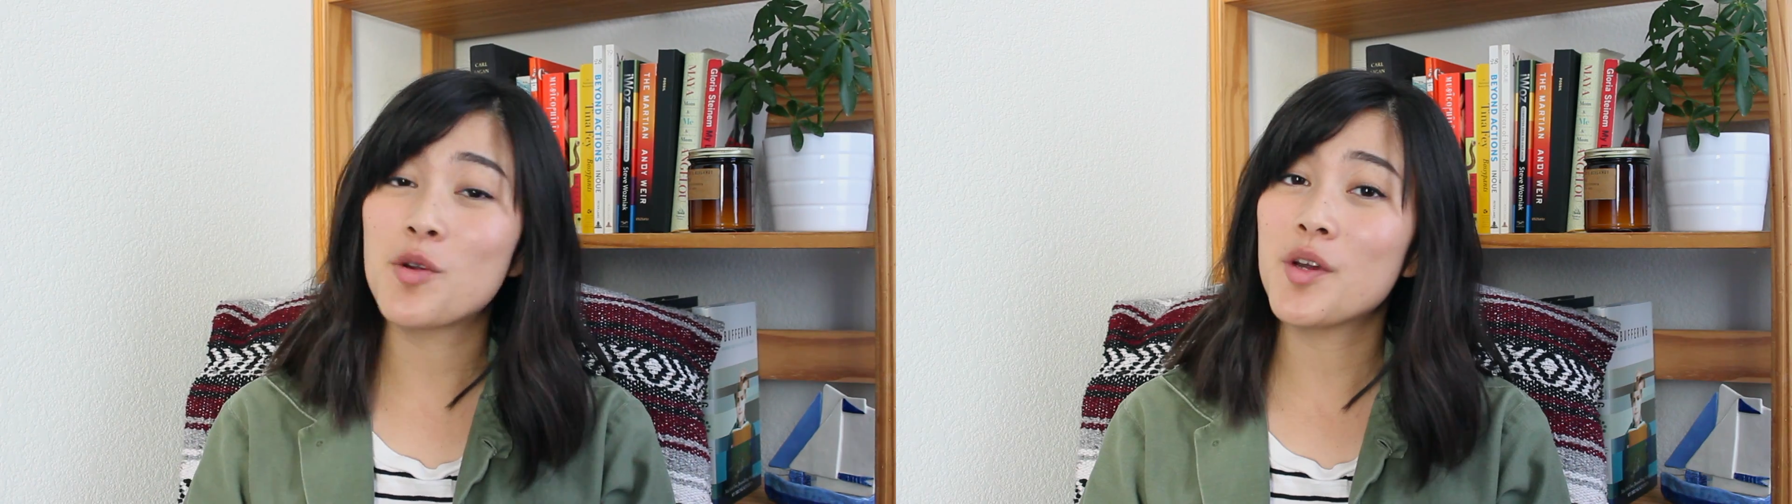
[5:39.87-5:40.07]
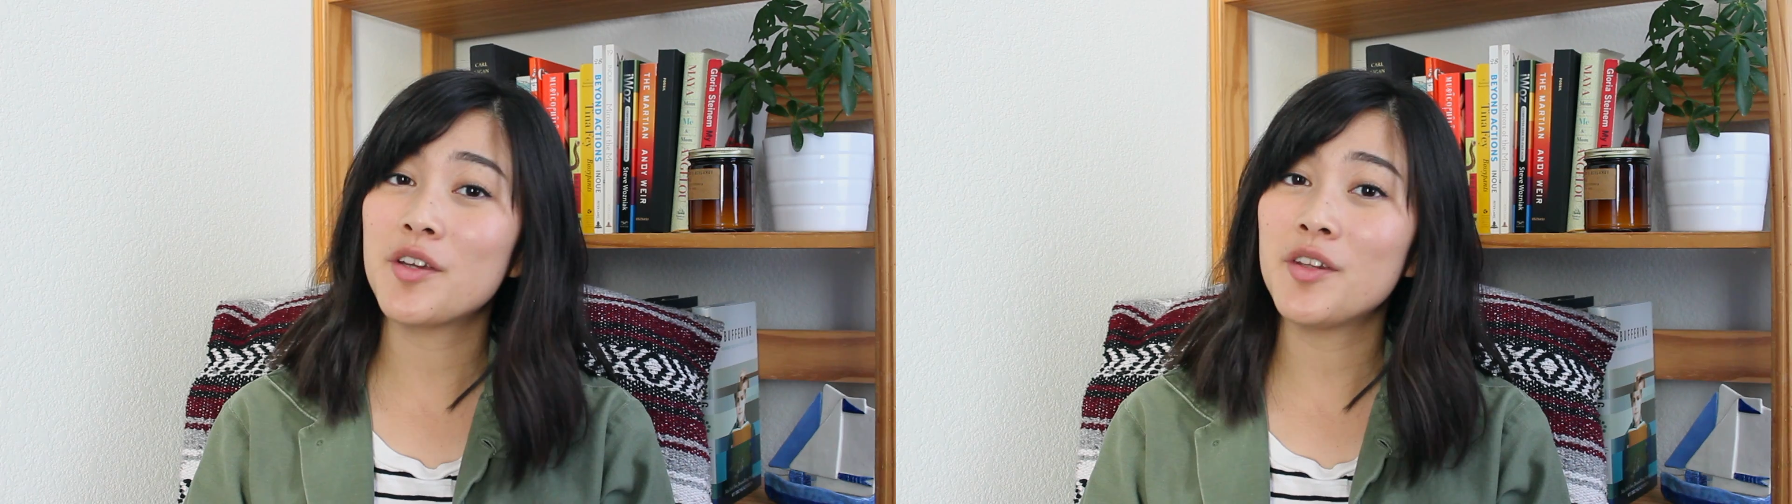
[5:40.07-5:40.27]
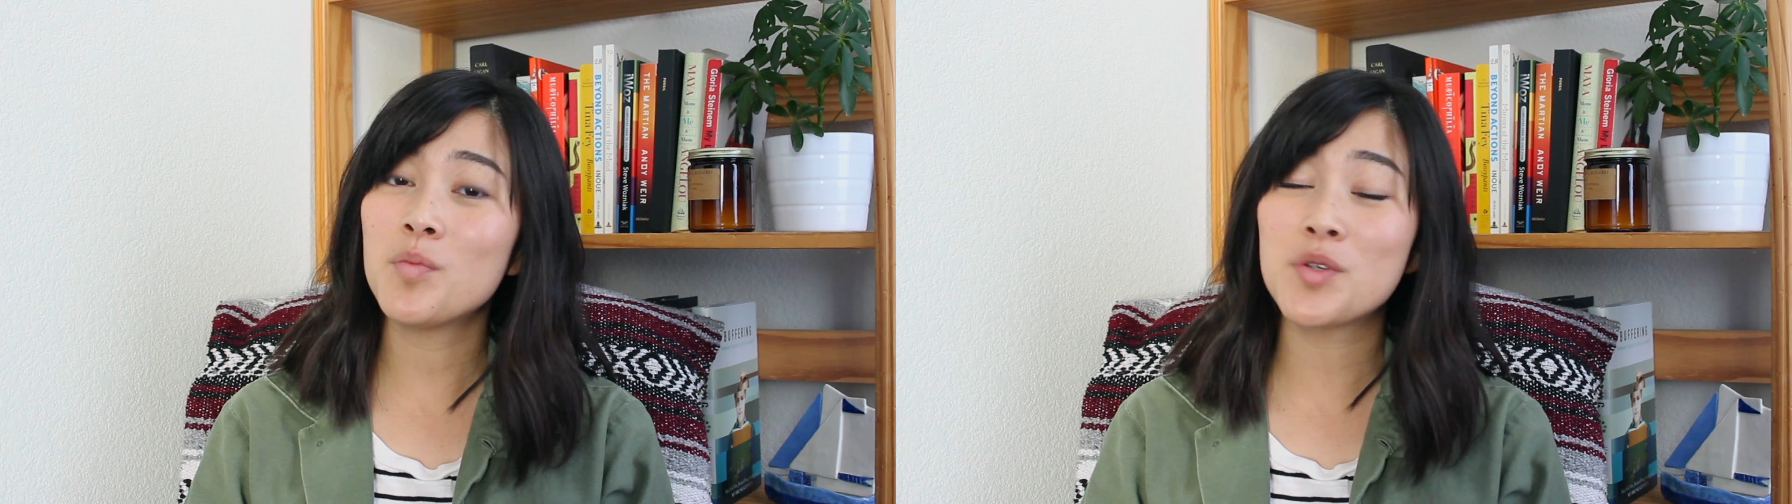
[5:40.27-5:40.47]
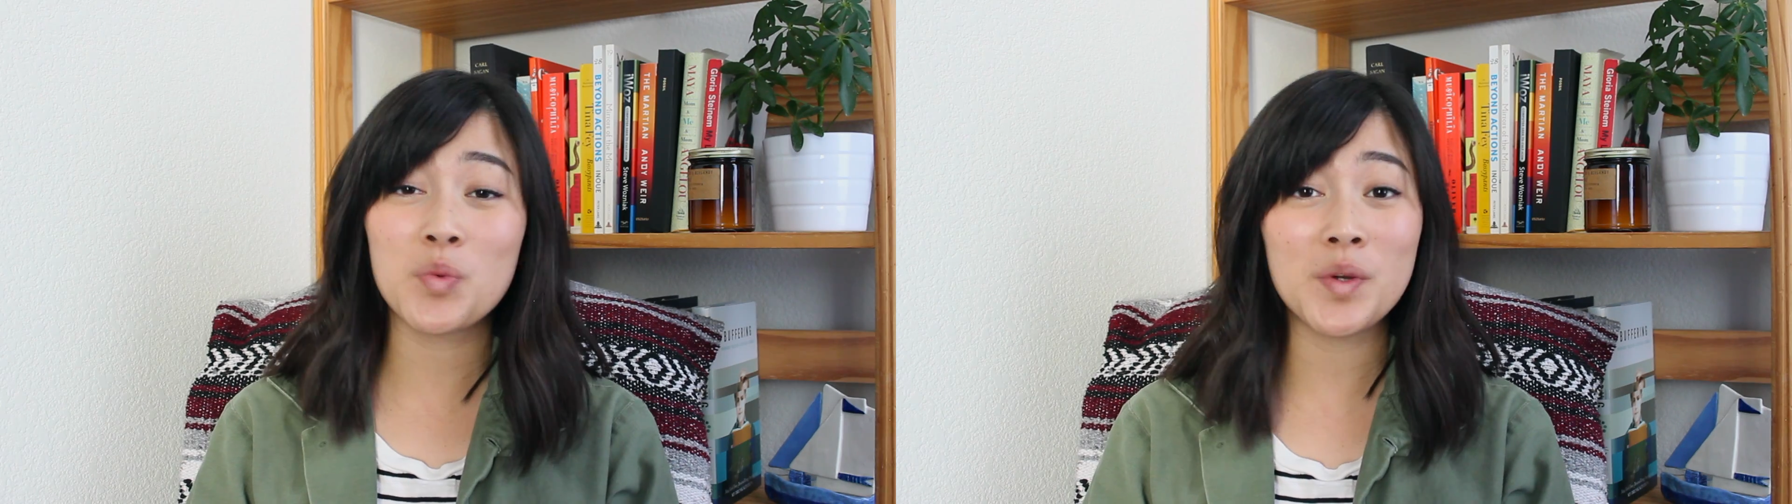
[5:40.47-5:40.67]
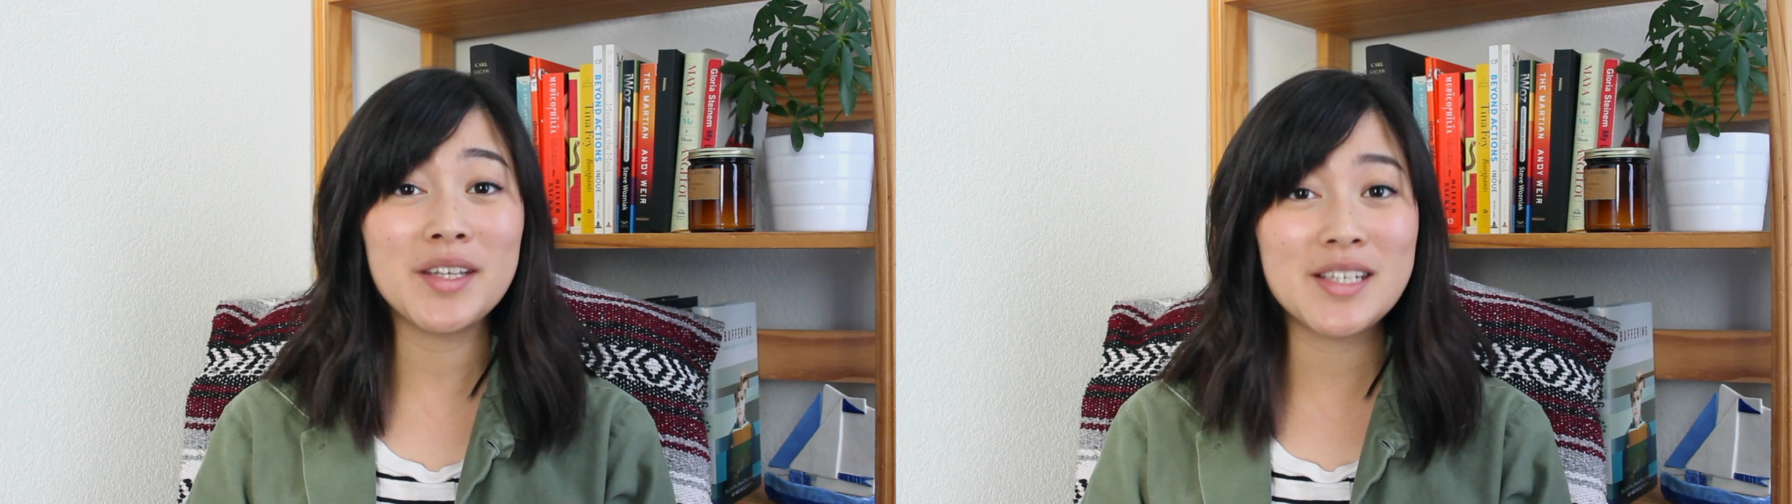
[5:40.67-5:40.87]
curriculum was
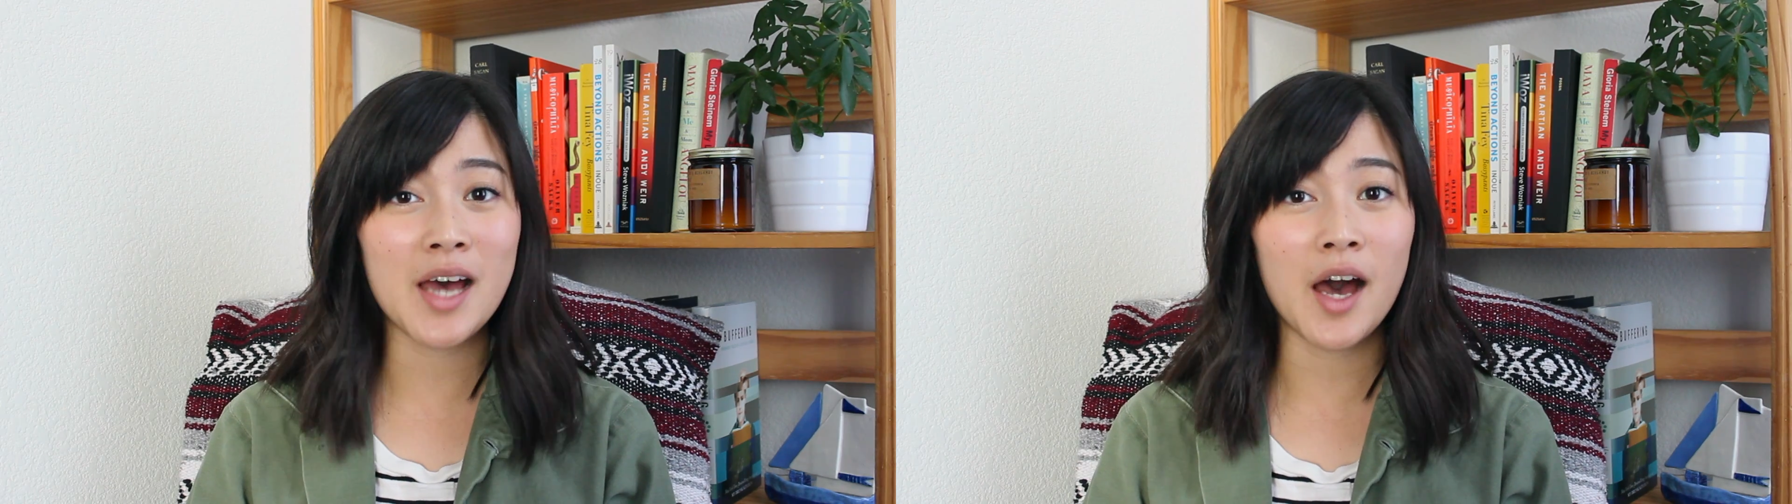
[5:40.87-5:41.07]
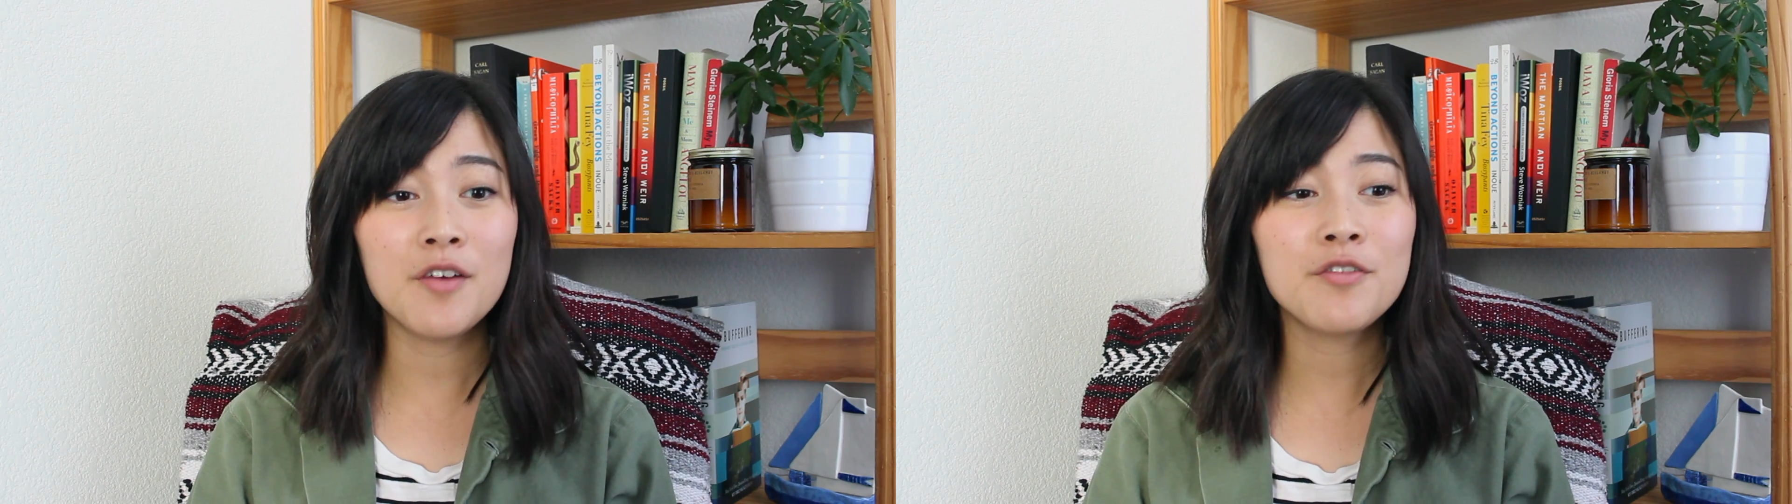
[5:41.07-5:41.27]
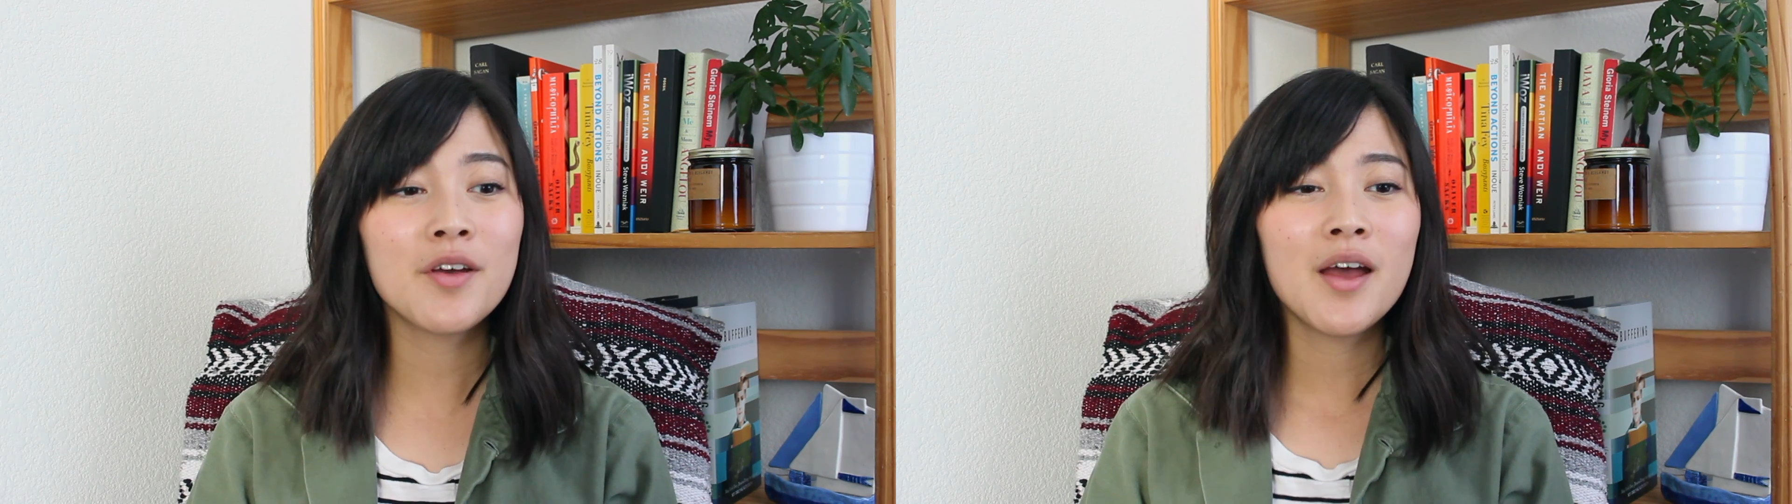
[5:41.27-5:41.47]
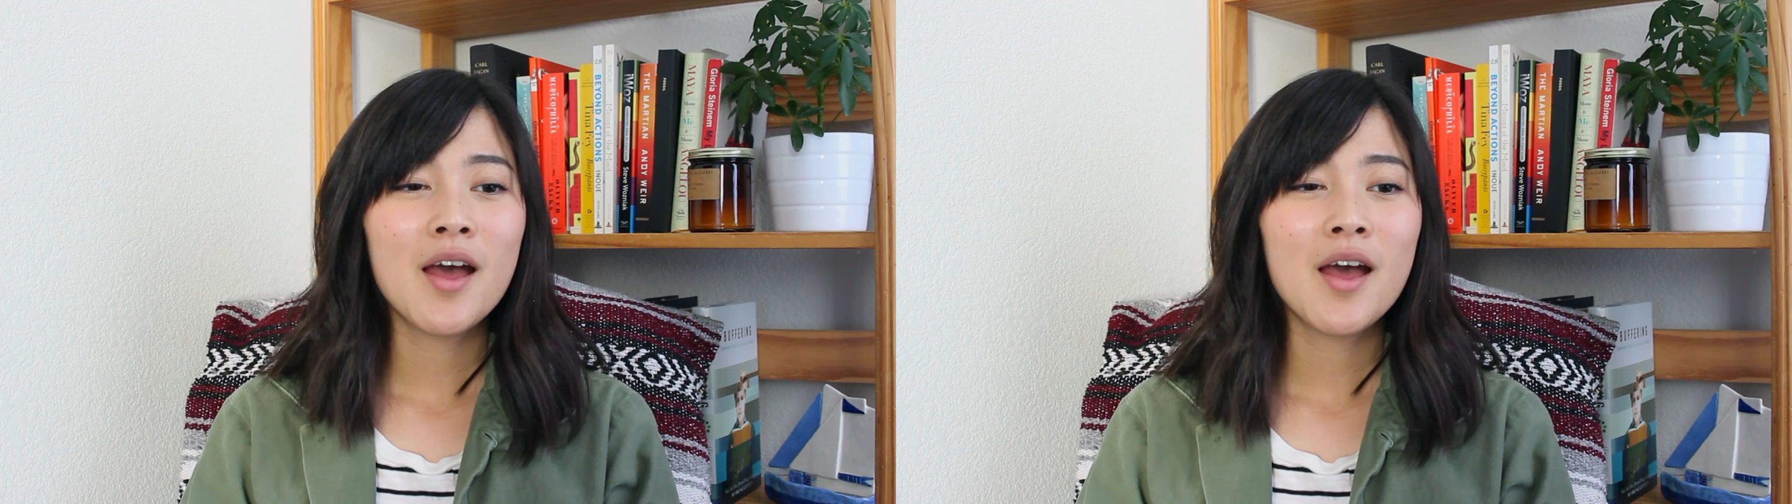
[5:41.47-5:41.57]
really tough,